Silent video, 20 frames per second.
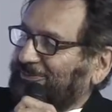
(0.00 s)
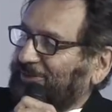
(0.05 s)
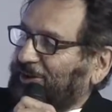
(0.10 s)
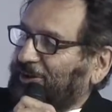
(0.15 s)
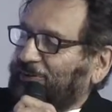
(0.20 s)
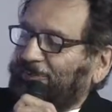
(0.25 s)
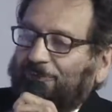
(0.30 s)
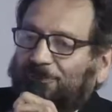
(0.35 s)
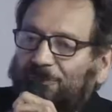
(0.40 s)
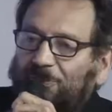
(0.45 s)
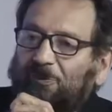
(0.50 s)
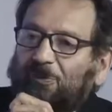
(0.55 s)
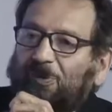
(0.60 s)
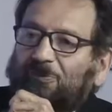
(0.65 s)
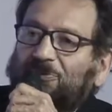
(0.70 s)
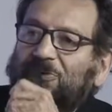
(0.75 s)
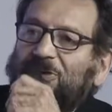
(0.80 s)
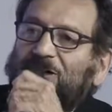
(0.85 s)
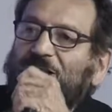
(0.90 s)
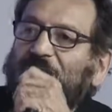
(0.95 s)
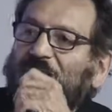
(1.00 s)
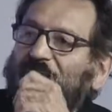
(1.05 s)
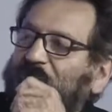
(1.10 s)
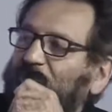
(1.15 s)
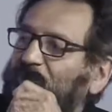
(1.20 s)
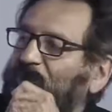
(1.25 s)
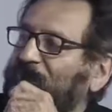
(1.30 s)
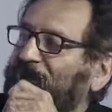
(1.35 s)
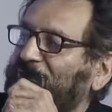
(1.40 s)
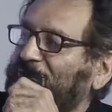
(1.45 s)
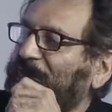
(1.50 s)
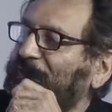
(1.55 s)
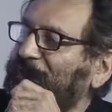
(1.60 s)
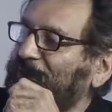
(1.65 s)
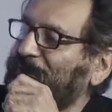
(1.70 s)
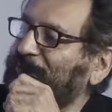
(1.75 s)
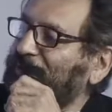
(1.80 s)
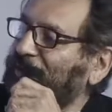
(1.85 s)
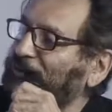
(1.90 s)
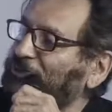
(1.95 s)
In film, everything has to be set
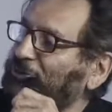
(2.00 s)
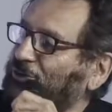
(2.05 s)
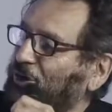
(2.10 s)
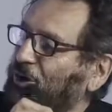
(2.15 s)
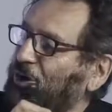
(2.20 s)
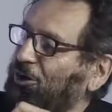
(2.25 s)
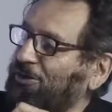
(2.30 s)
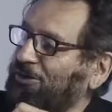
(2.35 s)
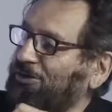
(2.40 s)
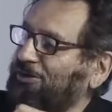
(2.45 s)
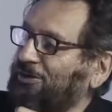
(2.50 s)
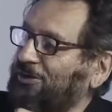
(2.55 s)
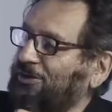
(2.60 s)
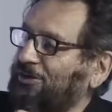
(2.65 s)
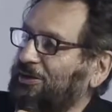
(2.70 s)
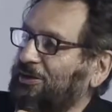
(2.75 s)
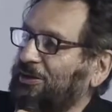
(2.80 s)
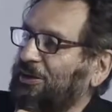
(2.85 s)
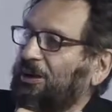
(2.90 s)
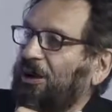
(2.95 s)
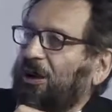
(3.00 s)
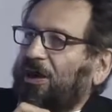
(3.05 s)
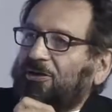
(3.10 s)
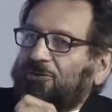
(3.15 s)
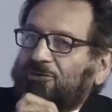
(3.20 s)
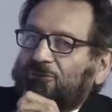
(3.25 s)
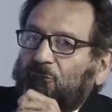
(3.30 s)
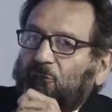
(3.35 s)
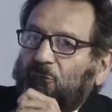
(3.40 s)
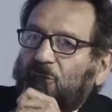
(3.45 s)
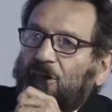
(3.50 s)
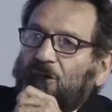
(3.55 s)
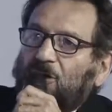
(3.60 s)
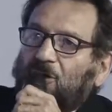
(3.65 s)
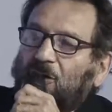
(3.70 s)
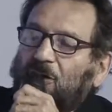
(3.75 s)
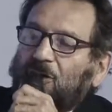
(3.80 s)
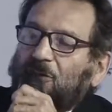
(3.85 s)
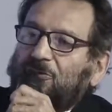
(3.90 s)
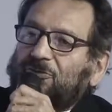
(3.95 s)
and then shot. And so what I
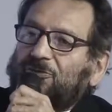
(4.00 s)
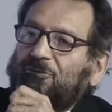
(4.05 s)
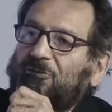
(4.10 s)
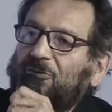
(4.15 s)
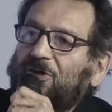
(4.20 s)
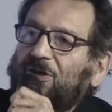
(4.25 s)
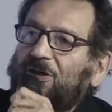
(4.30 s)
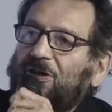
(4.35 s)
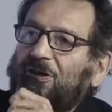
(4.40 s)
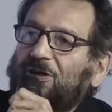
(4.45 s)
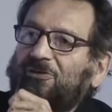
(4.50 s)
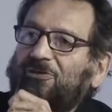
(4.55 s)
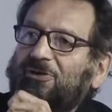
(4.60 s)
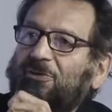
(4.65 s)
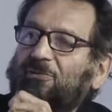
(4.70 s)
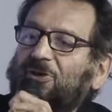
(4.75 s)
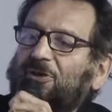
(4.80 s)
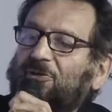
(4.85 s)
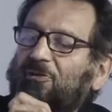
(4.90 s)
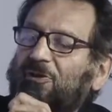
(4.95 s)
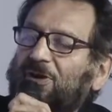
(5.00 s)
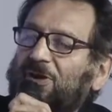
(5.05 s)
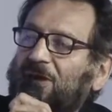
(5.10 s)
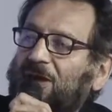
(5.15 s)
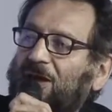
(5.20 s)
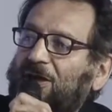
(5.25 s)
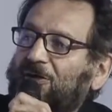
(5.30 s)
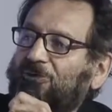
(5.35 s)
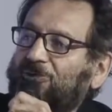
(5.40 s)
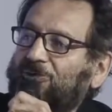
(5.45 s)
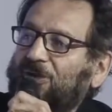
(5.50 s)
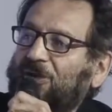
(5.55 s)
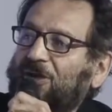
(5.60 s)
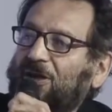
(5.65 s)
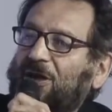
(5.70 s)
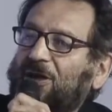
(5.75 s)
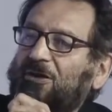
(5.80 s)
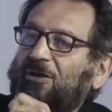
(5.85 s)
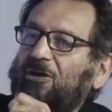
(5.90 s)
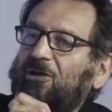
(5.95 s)
got on screen is something really energetic,
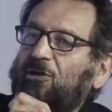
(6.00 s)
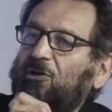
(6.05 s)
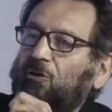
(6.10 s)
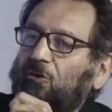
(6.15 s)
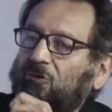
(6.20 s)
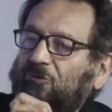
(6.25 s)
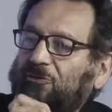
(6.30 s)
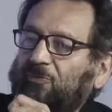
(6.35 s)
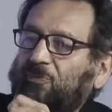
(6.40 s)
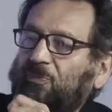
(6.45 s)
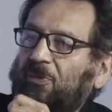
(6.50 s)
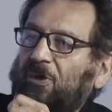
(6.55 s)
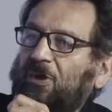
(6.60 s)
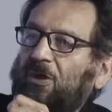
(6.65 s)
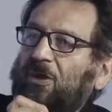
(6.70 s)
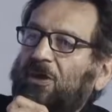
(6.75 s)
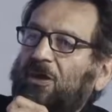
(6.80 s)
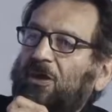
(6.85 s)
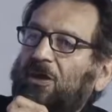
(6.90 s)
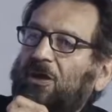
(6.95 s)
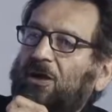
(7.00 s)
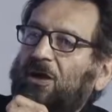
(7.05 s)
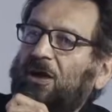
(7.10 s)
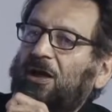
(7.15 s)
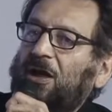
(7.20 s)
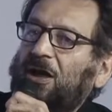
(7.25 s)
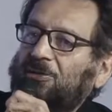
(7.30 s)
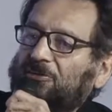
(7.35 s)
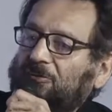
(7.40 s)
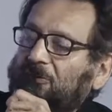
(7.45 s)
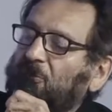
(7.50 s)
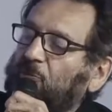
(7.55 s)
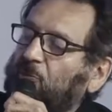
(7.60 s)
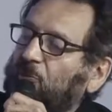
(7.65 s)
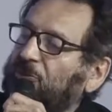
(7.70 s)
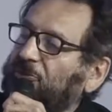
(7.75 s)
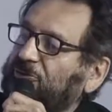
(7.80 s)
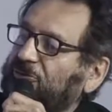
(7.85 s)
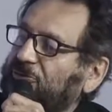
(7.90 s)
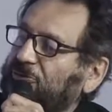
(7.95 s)
and it looks, actually it
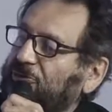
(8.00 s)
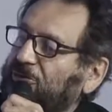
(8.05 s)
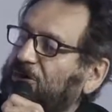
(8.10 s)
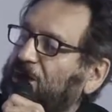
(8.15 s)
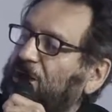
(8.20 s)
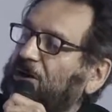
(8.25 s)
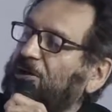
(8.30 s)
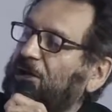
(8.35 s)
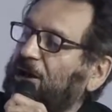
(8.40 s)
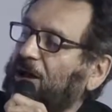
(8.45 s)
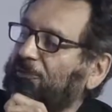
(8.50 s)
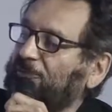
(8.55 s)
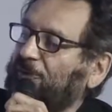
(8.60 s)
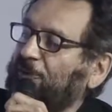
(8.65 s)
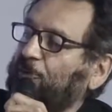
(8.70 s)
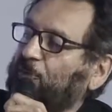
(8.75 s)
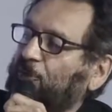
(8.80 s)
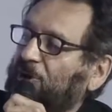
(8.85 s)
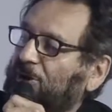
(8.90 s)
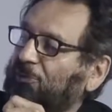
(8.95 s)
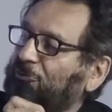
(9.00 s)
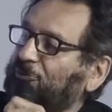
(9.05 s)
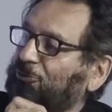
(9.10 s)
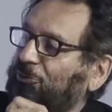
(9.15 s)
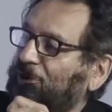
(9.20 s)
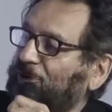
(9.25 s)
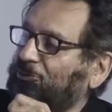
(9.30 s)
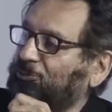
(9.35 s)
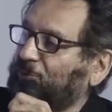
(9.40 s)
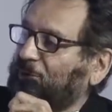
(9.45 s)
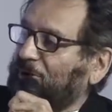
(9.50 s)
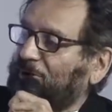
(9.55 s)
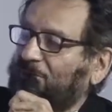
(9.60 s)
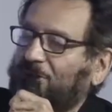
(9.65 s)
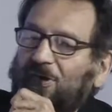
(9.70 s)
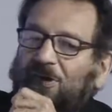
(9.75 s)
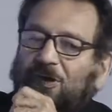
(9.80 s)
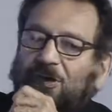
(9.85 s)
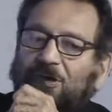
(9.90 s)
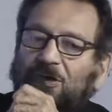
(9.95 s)
was the young life of William Shakespeare.
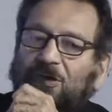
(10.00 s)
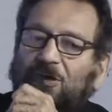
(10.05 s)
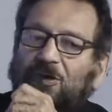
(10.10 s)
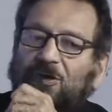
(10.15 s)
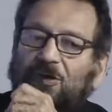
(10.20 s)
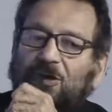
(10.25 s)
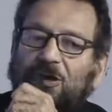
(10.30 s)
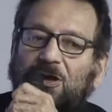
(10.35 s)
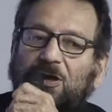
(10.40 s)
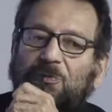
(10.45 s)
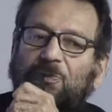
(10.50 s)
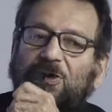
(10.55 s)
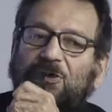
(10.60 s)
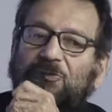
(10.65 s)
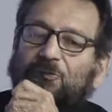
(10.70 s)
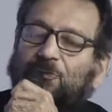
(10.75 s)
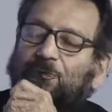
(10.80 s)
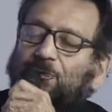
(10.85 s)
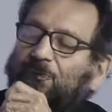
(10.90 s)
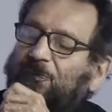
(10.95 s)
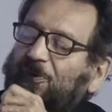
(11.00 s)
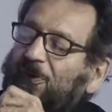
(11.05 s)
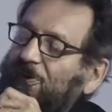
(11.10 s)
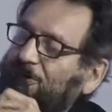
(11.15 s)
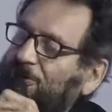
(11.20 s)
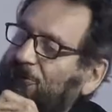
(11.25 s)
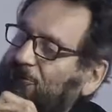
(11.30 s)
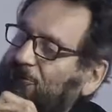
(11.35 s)
It makes you feel that